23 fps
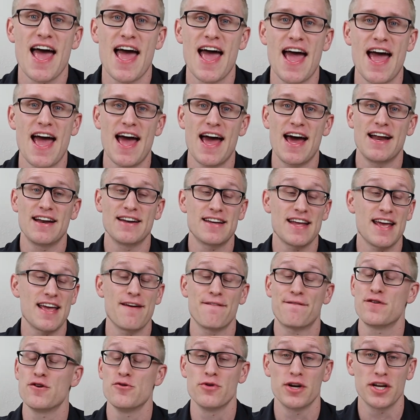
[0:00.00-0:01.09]
And
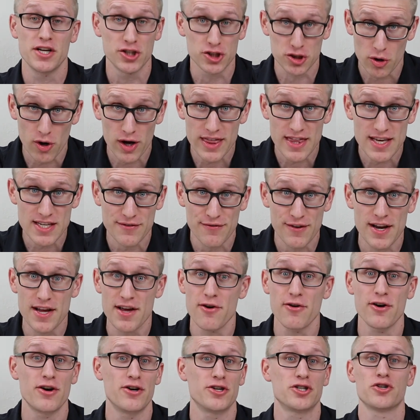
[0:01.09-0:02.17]
if you enjoyed this video
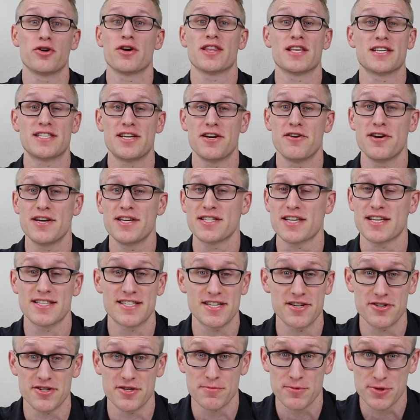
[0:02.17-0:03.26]
and are enjoying the series,
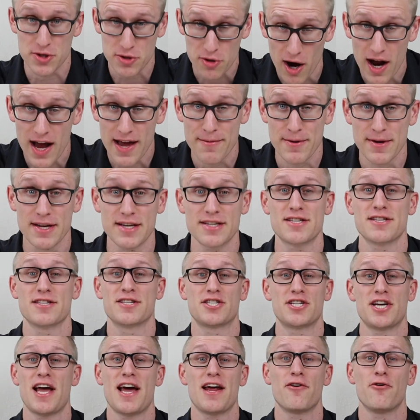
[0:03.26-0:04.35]
consider subscribing to the
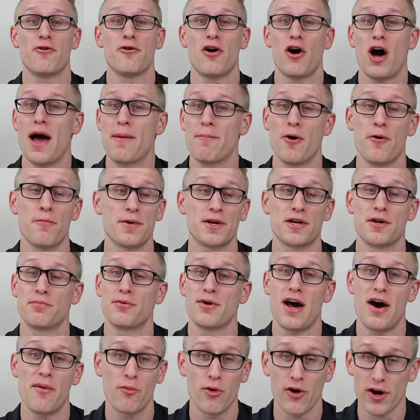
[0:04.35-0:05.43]
channel. I'm hoping to put
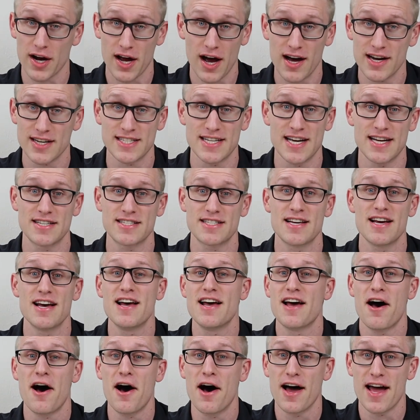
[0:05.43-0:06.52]
out more content
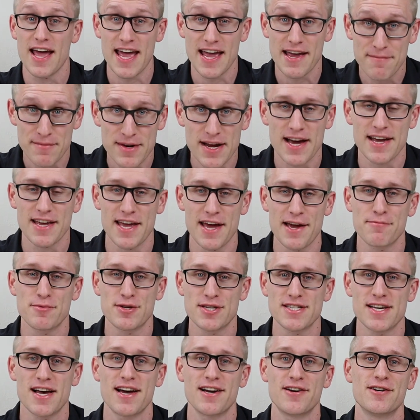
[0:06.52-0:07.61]
aimed at game
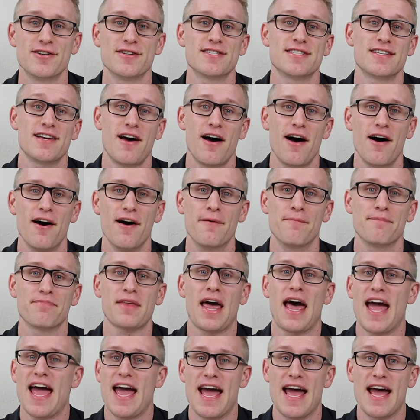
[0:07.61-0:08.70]
designers.
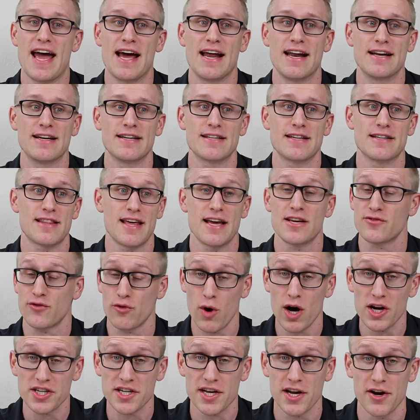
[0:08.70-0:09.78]
And thanks for
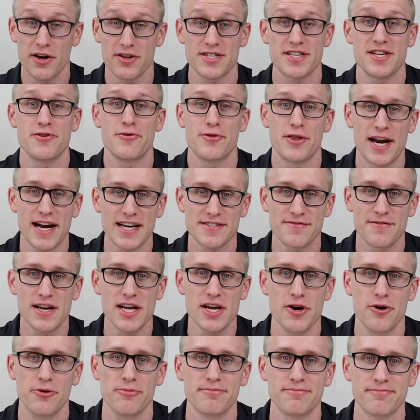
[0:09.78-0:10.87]
watching, and I'll see you in the next
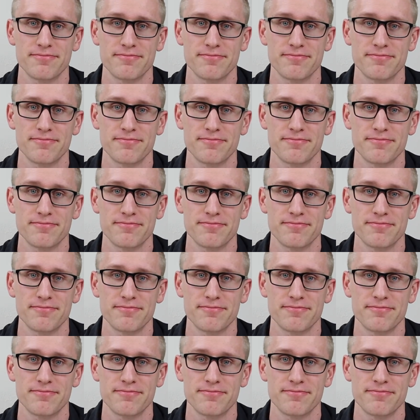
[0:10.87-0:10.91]
video.